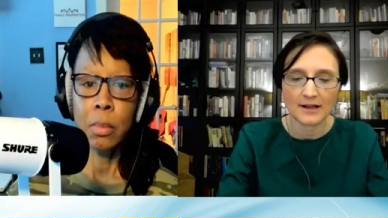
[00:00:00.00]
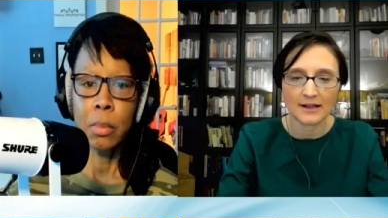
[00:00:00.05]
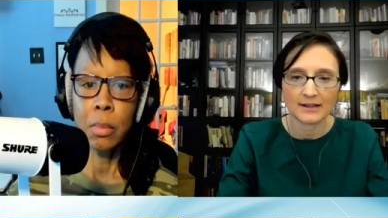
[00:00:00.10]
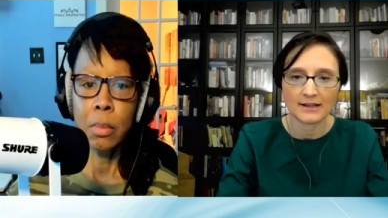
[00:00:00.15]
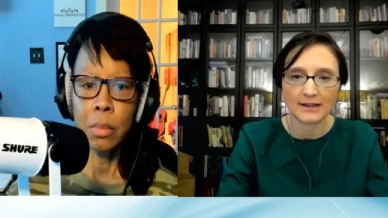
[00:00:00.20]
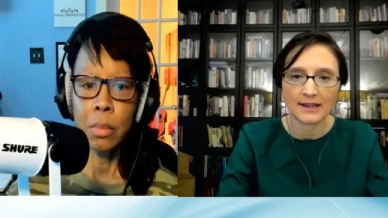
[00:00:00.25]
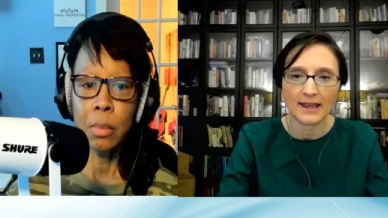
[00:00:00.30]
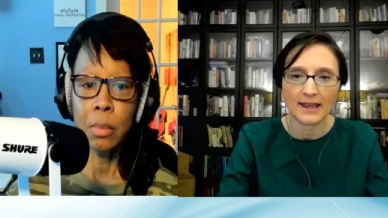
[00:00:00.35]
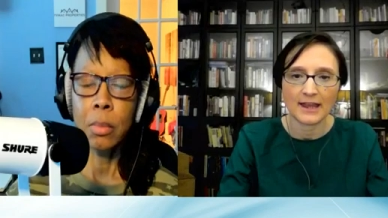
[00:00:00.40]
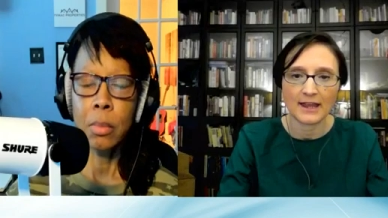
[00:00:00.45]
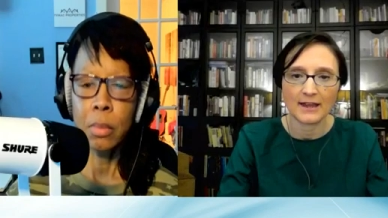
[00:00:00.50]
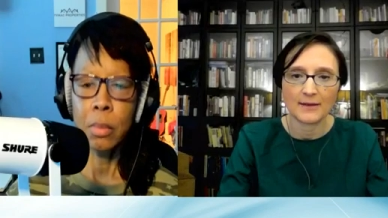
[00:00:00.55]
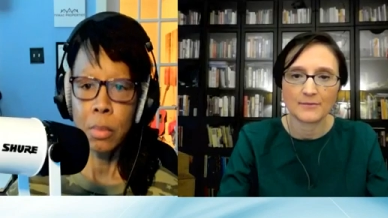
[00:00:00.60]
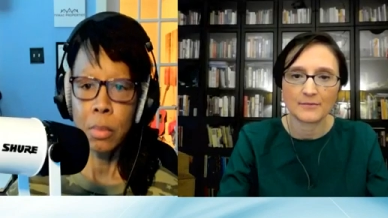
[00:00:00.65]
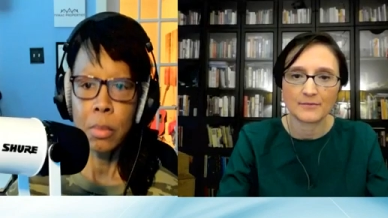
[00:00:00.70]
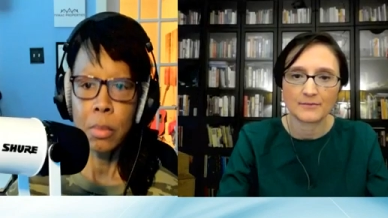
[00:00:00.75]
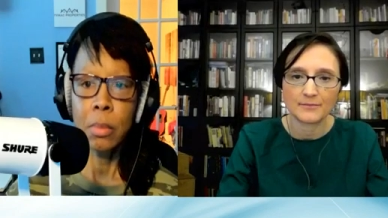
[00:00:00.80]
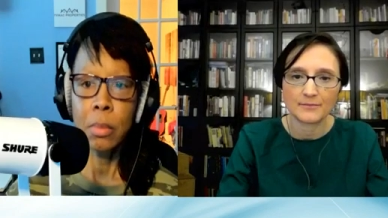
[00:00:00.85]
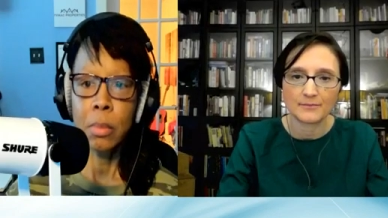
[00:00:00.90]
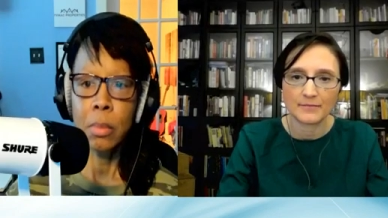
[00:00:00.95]
Speaker 1: I
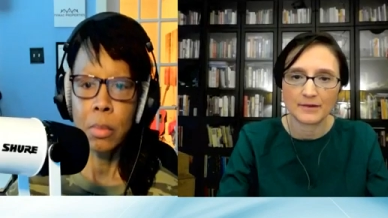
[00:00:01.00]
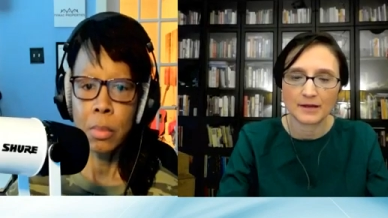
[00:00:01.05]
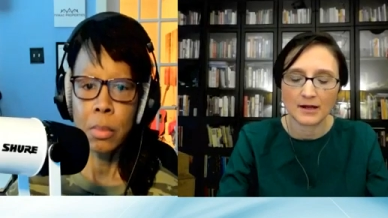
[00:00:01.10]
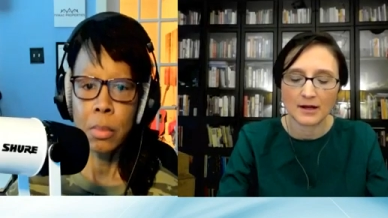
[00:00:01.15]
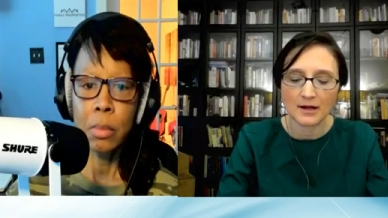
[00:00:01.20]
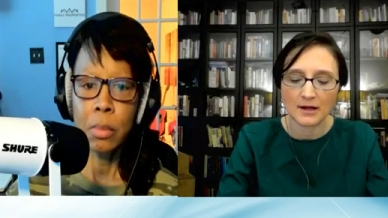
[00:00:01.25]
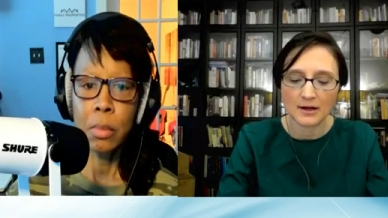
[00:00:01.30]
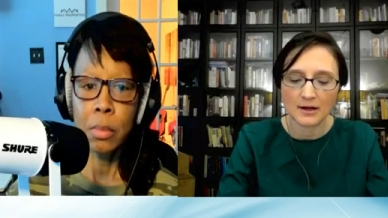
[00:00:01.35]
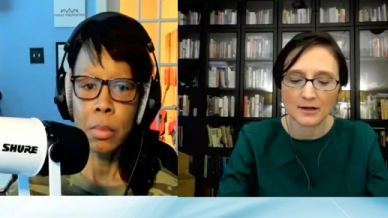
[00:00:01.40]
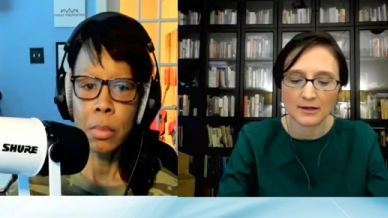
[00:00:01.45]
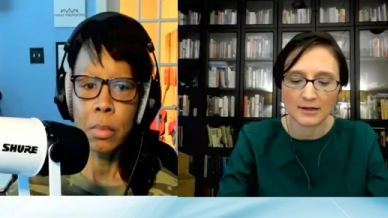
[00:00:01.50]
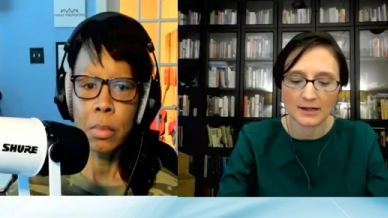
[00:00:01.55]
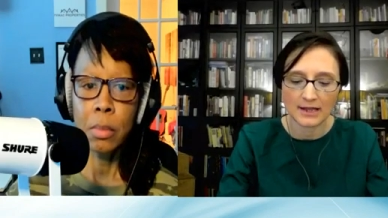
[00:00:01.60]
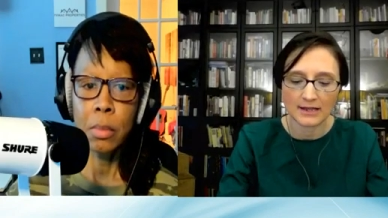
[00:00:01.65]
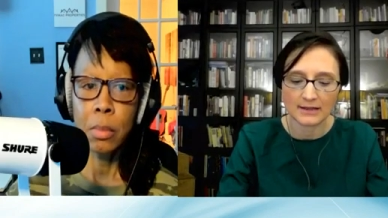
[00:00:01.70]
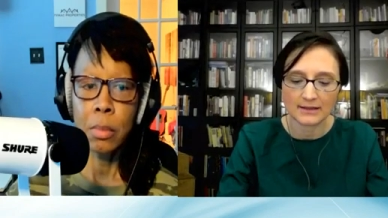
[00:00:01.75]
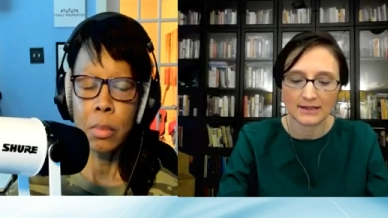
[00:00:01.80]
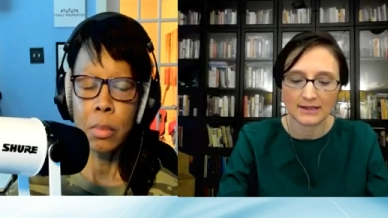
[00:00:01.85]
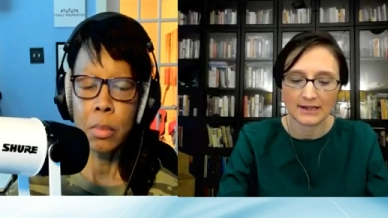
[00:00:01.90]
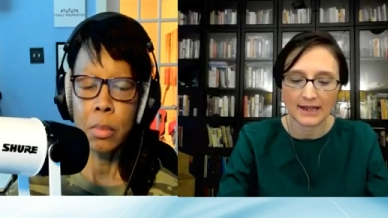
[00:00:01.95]
came
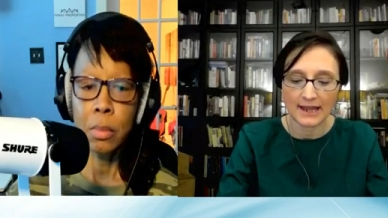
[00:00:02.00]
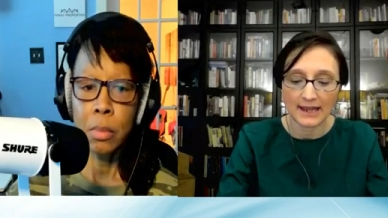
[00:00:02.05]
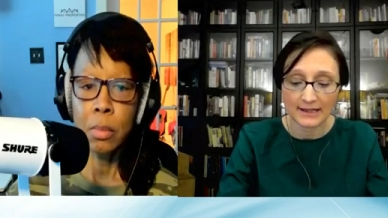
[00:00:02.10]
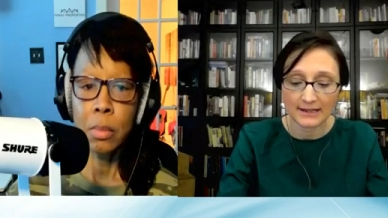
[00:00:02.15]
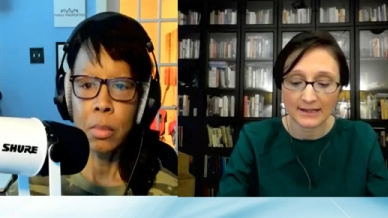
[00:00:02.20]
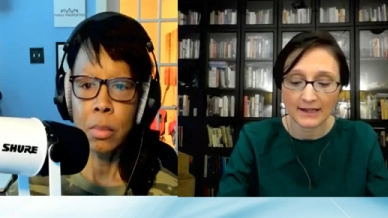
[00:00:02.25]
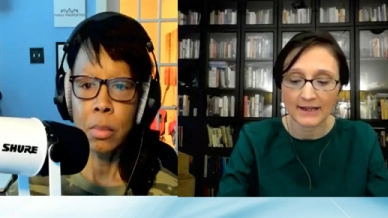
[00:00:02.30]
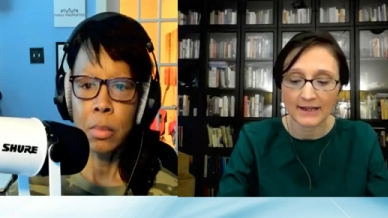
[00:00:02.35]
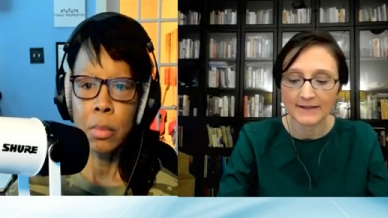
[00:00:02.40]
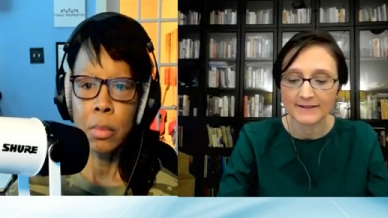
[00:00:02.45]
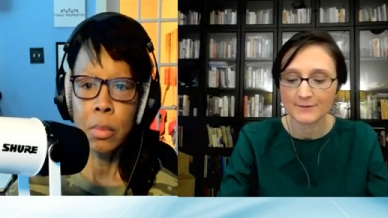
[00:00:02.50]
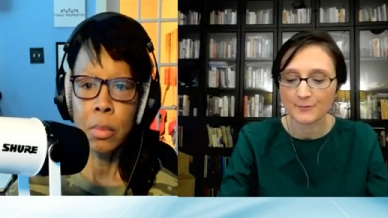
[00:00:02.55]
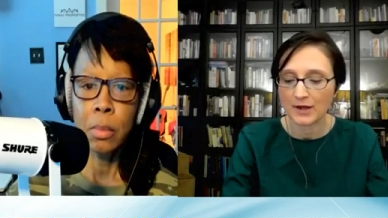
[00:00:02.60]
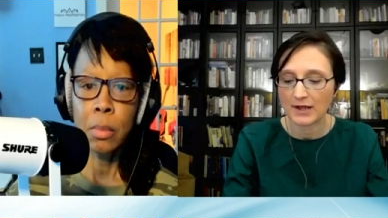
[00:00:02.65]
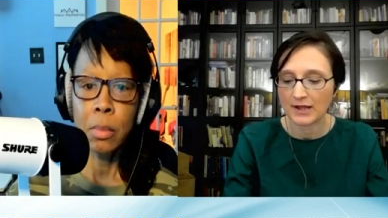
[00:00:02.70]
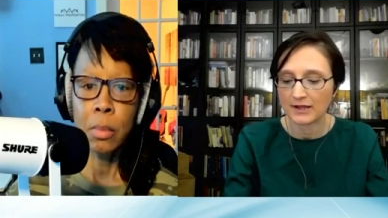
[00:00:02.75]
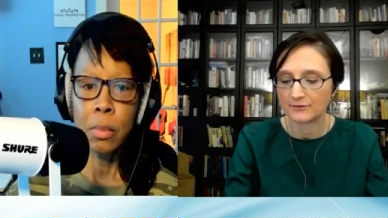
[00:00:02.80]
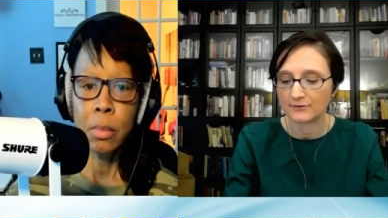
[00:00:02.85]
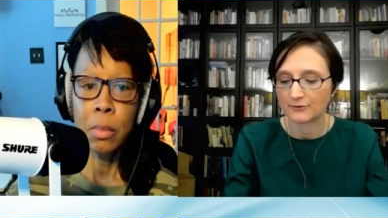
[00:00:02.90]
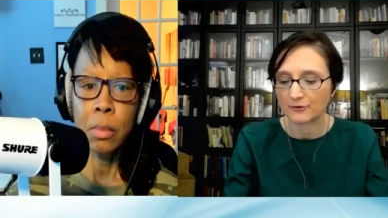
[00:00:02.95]
in the 80s
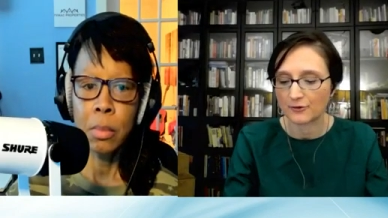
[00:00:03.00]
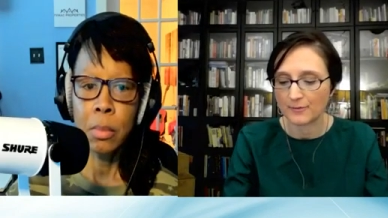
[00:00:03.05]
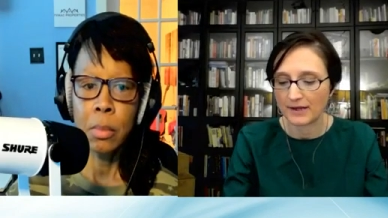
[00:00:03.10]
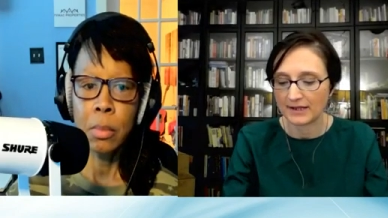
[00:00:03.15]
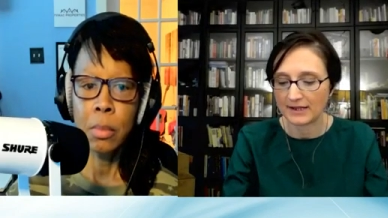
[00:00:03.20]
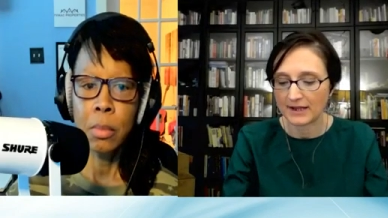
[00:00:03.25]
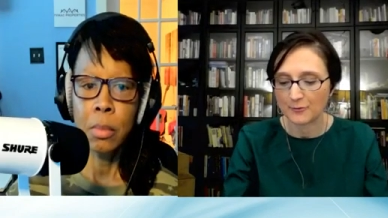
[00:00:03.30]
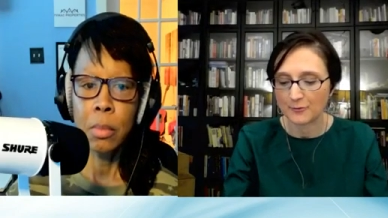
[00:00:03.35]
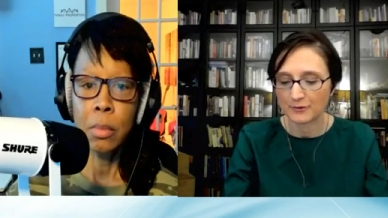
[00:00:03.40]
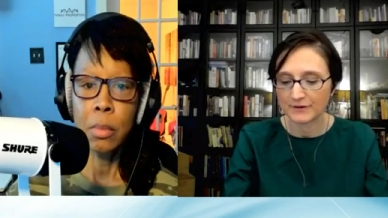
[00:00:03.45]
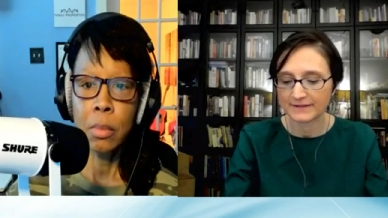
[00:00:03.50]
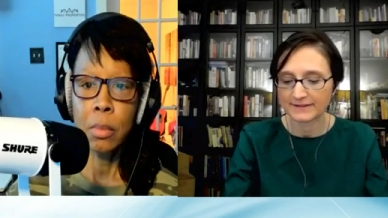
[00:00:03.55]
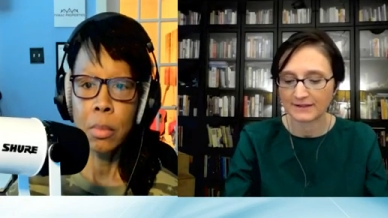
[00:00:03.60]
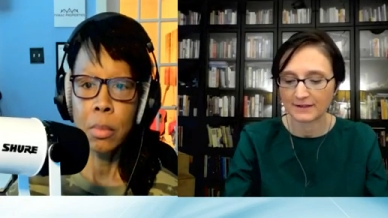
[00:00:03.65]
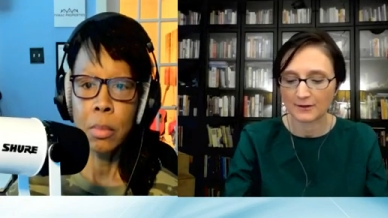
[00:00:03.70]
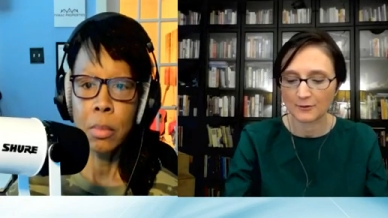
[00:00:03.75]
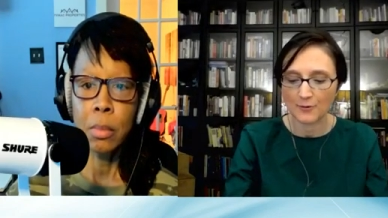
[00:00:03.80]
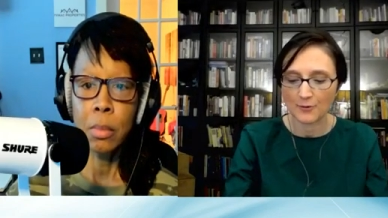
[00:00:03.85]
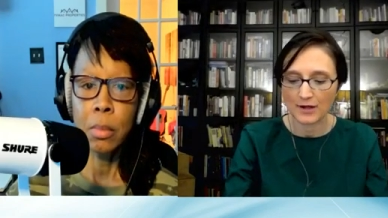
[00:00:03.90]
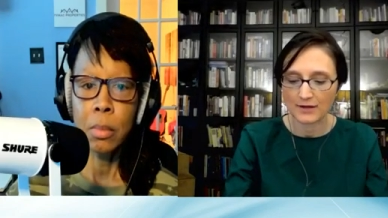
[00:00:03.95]
when Romania was
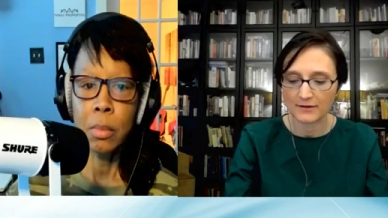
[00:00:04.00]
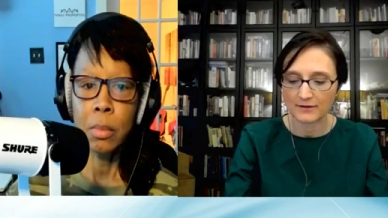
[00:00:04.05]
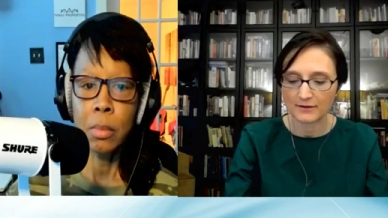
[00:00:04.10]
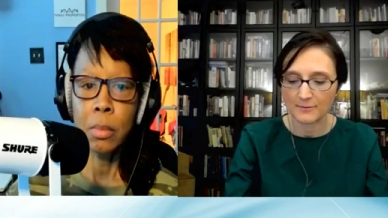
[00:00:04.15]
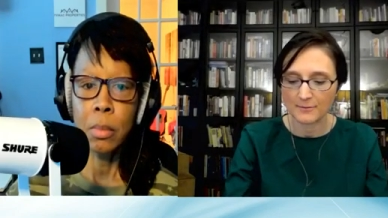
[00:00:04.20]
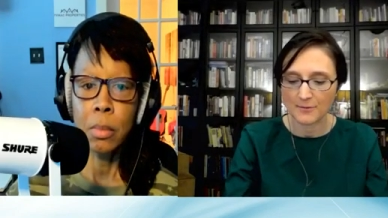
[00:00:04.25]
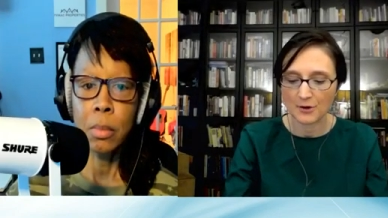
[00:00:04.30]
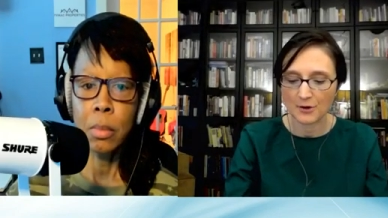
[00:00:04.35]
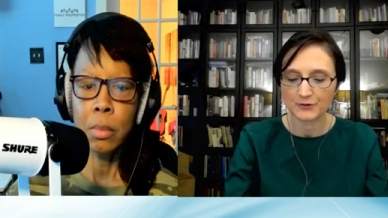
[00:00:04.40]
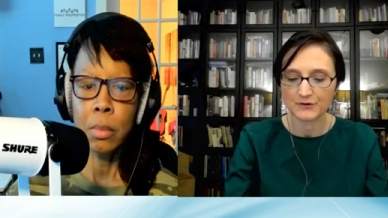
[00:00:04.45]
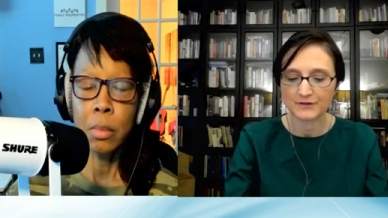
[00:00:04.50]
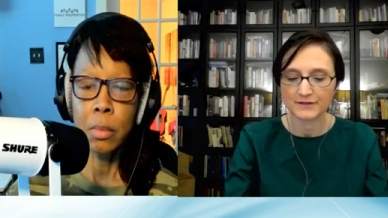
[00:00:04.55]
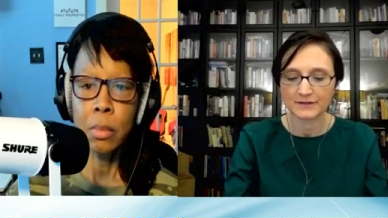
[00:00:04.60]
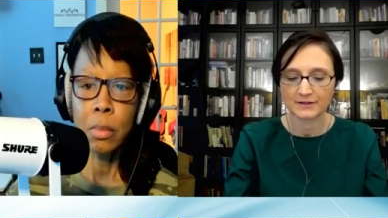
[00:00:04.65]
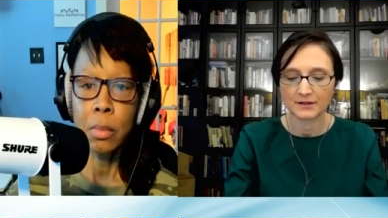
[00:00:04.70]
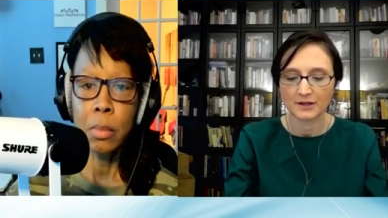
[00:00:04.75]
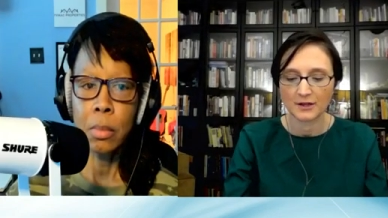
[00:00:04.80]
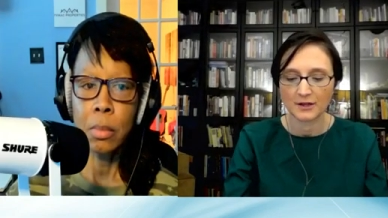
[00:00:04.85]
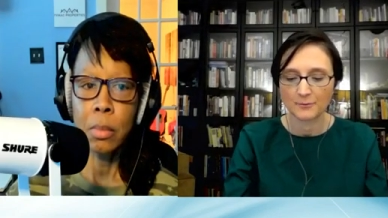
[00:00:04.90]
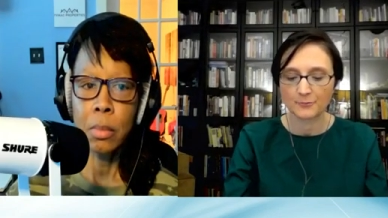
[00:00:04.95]
still one of the
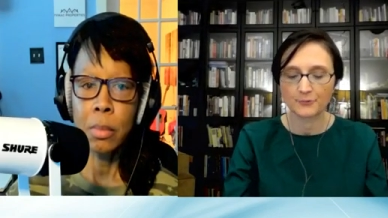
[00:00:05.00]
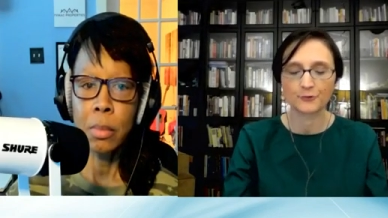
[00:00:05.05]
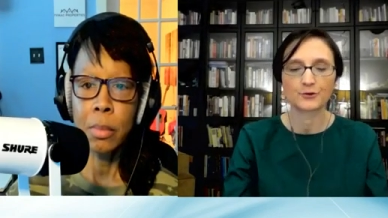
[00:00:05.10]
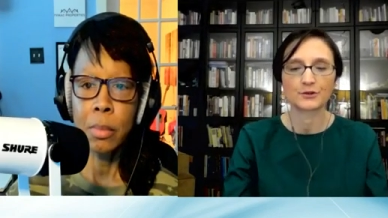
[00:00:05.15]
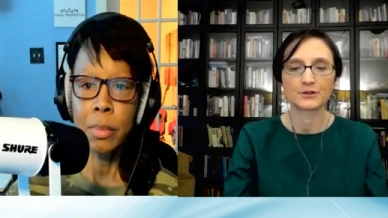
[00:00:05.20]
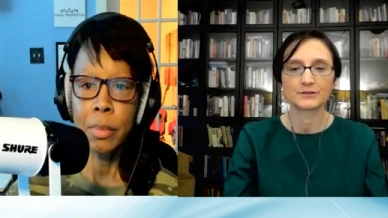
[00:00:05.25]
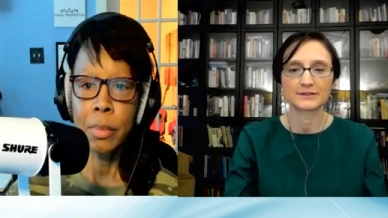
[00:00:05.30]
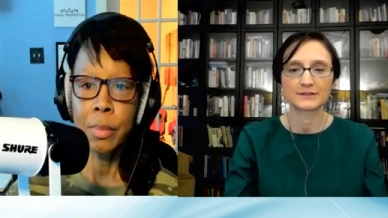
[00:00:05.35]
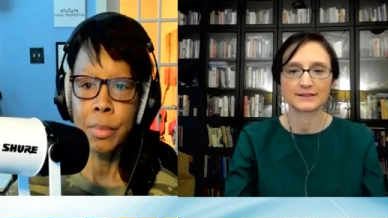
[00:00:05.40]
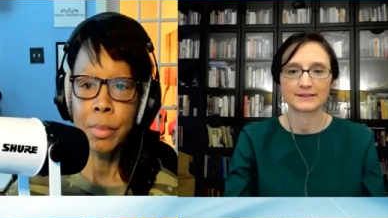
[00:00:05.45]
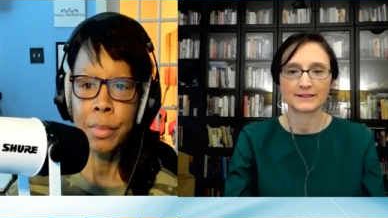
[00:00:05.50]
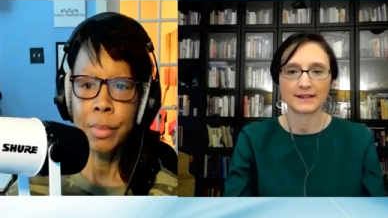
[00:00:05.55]
most brutal